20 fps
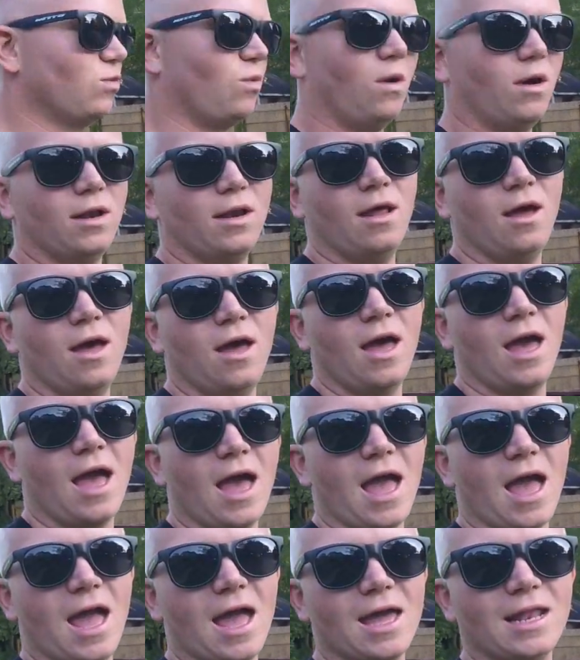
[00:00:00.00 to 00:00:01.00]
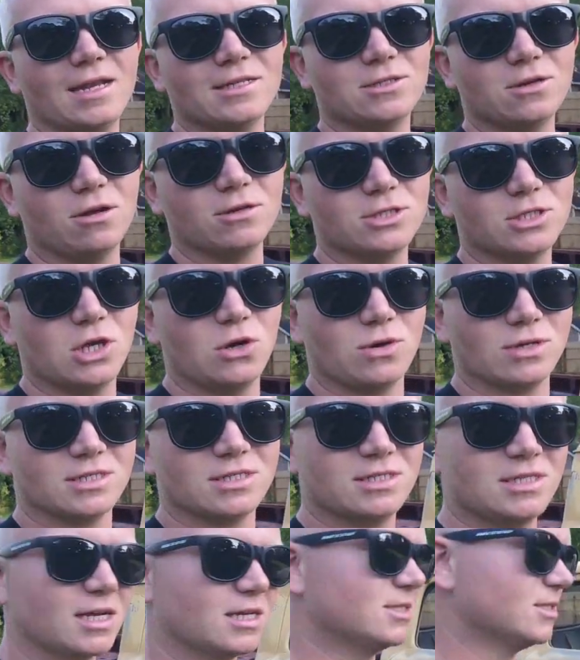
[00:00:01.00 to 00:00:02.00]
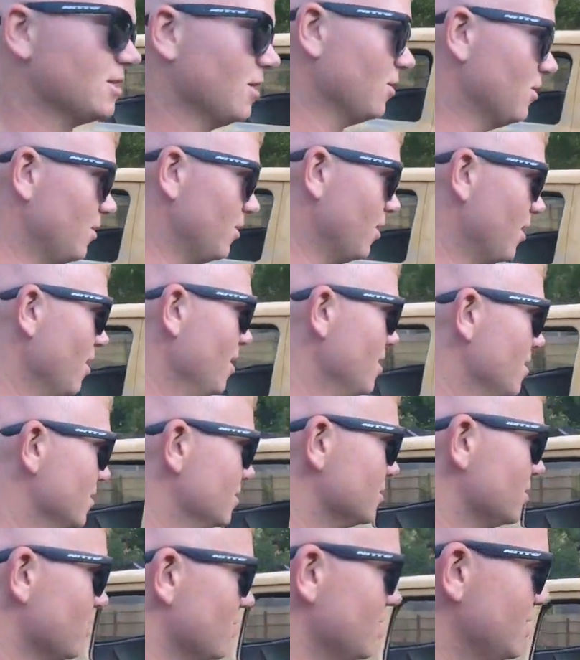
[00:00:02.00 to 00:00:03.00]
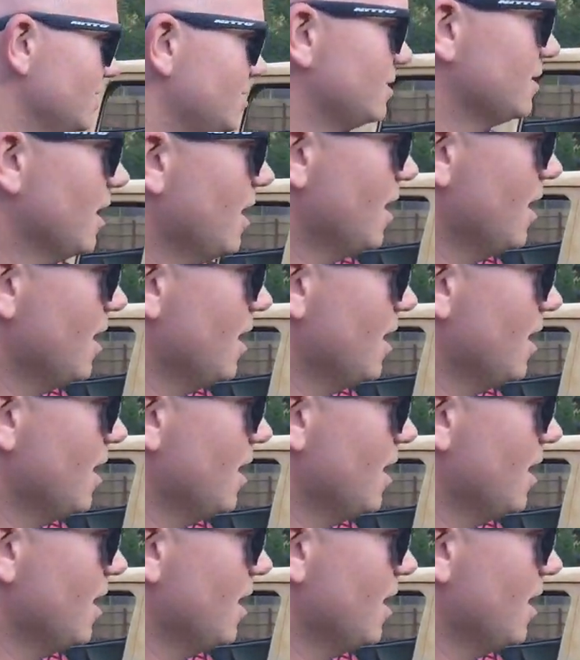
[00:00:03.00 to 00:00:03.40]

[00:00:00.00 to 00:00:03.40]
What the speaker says: one. And it's also a 6-cylinder. So this